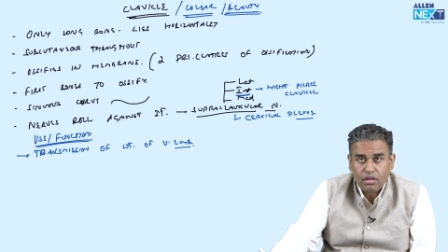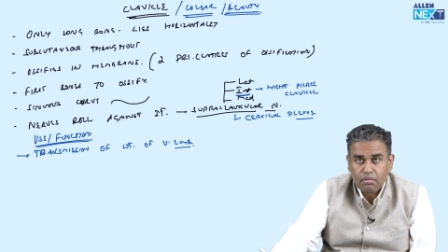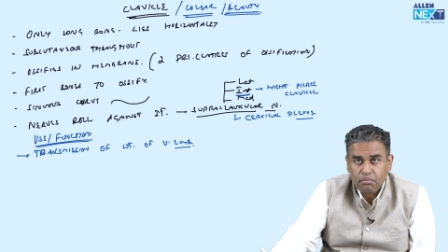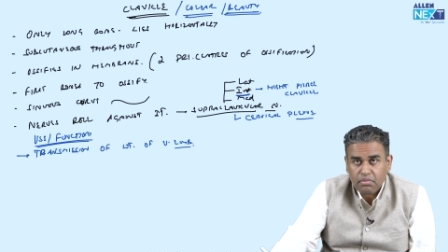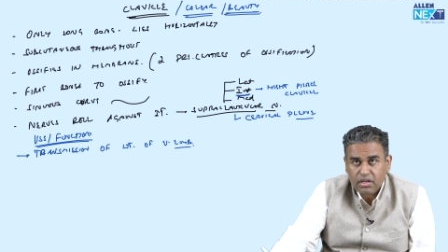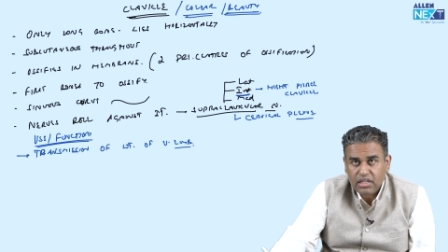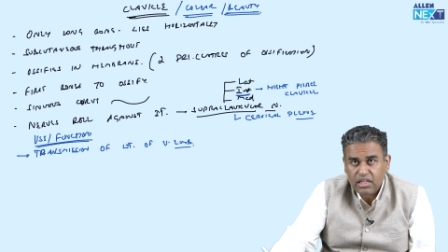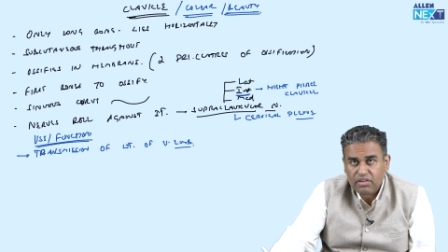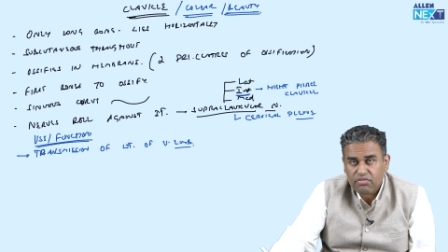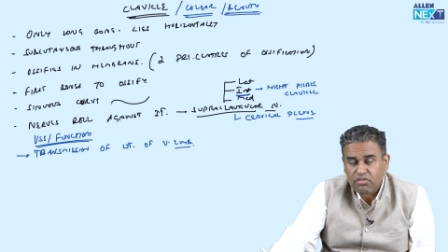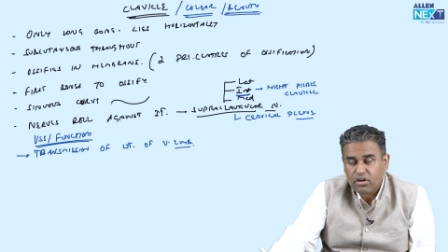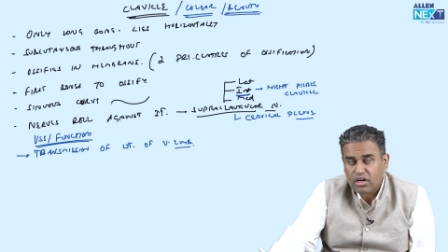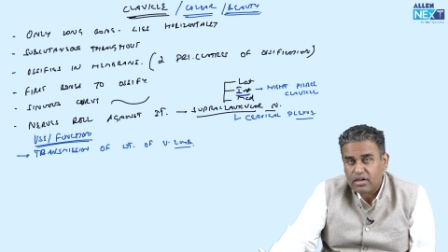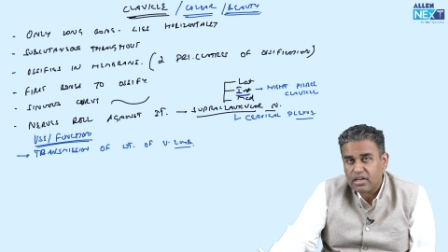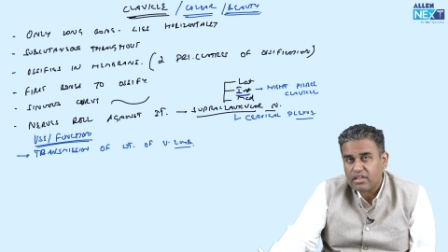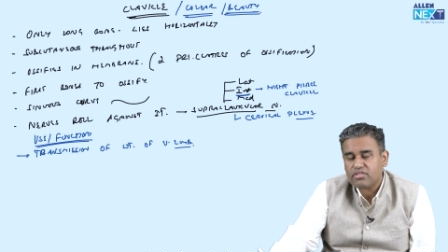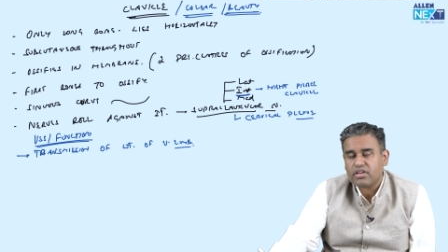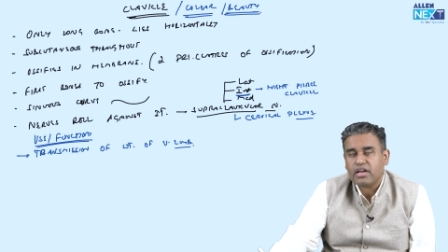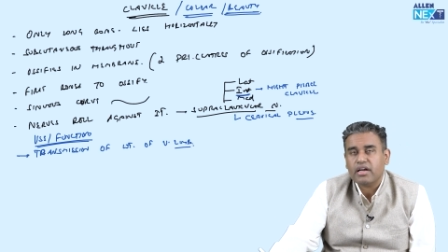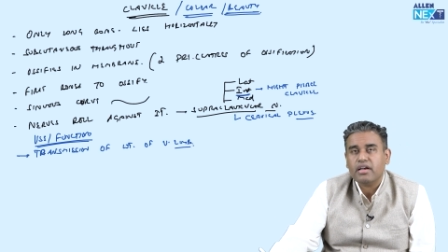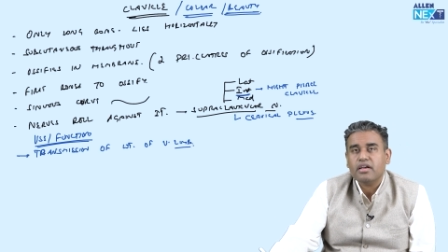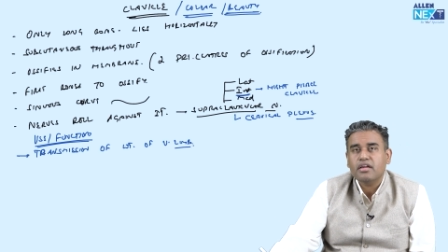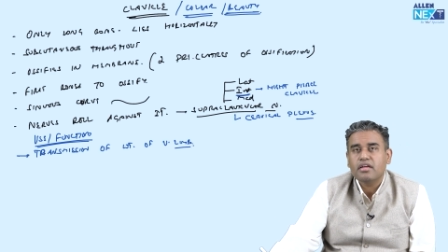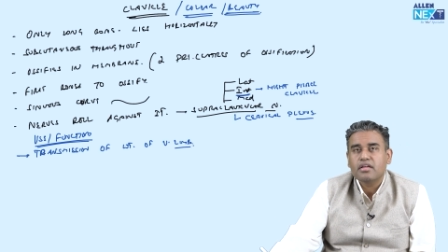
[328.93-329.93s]
But therefore
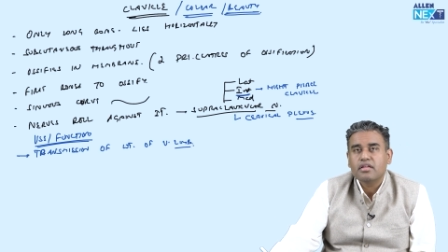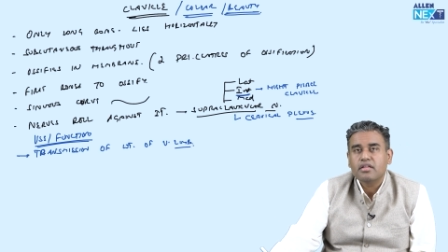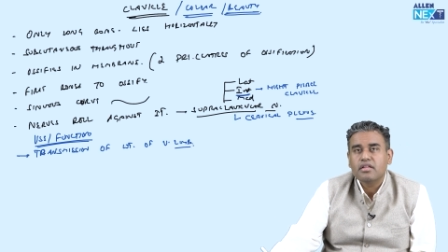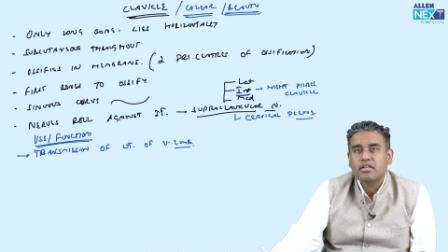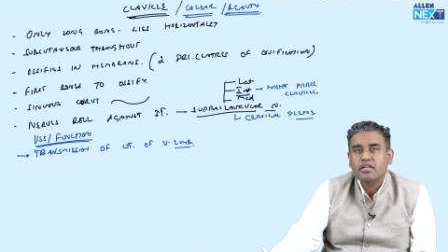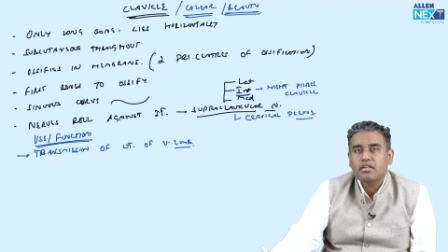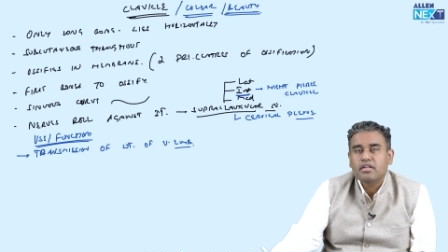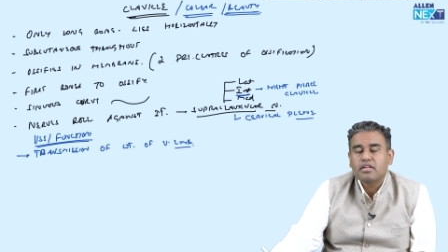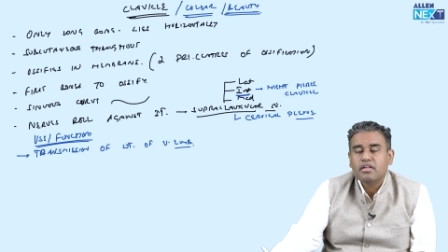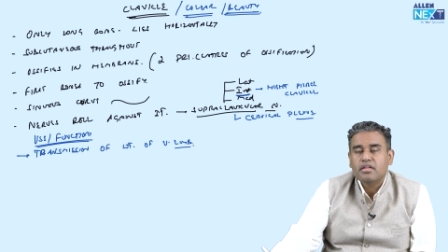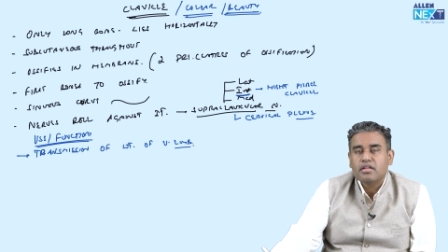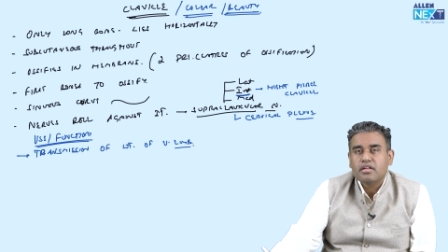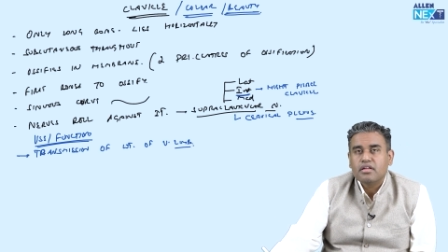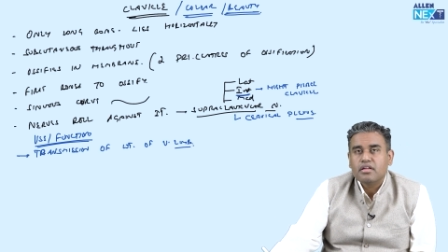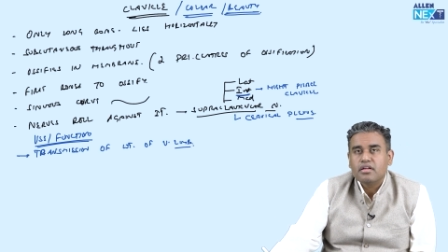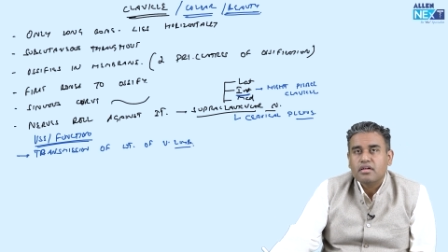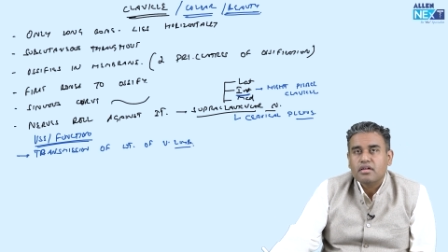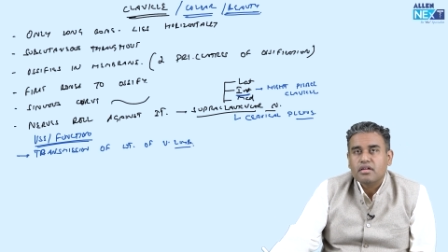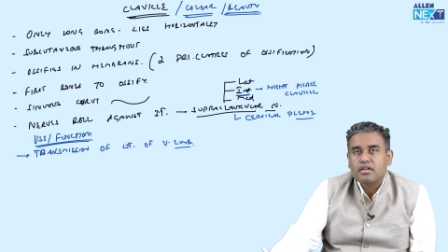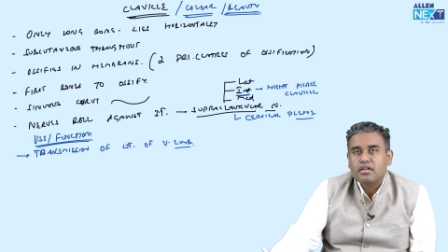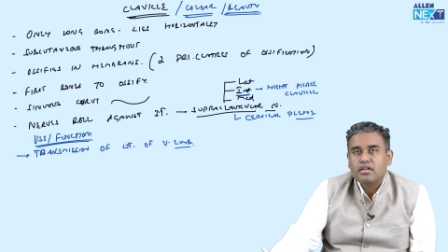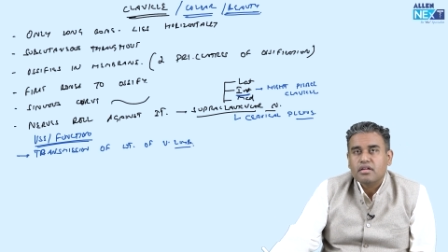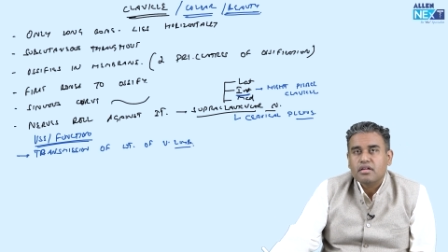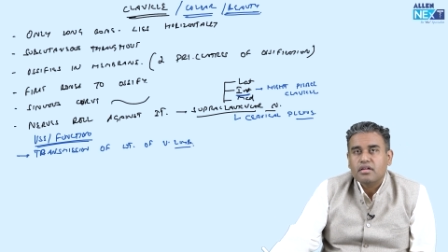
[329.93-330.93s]
understand
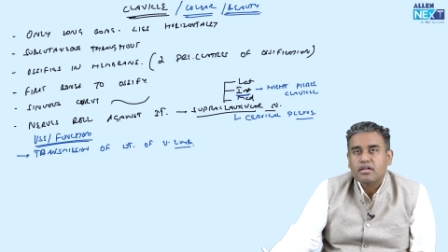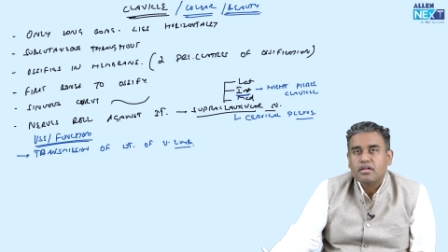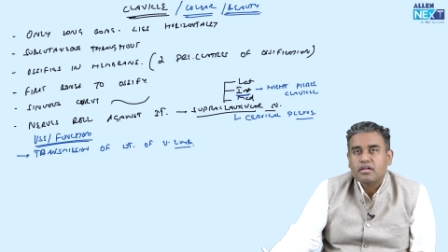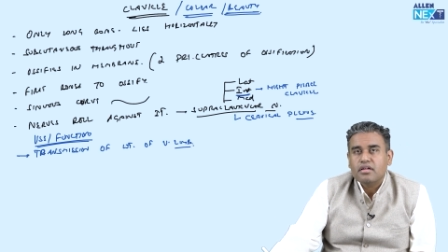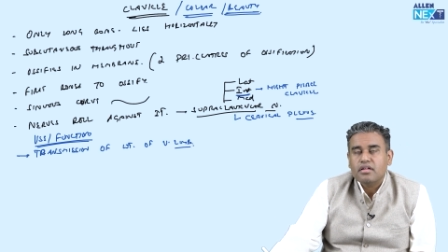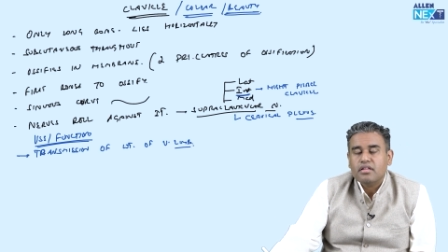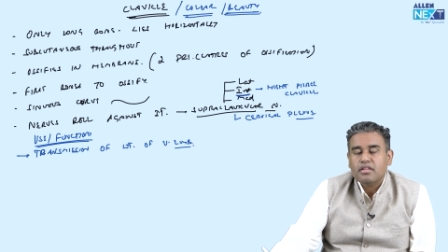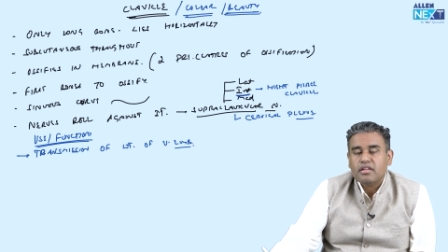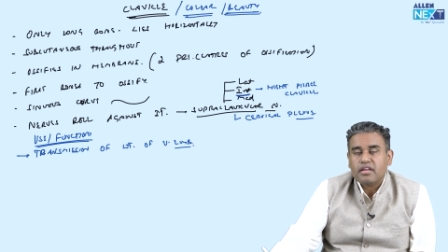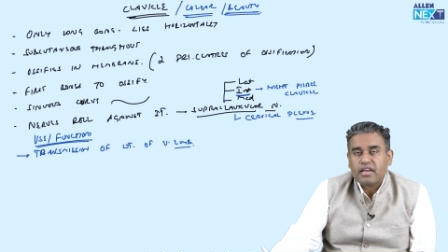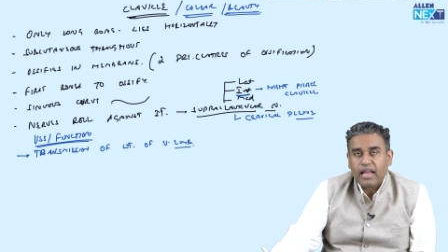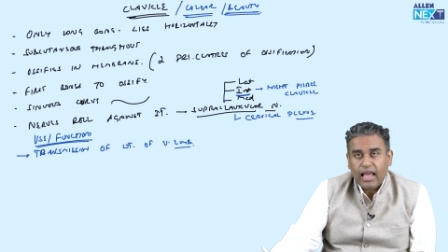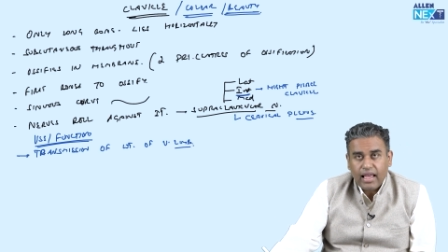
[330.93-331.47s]
that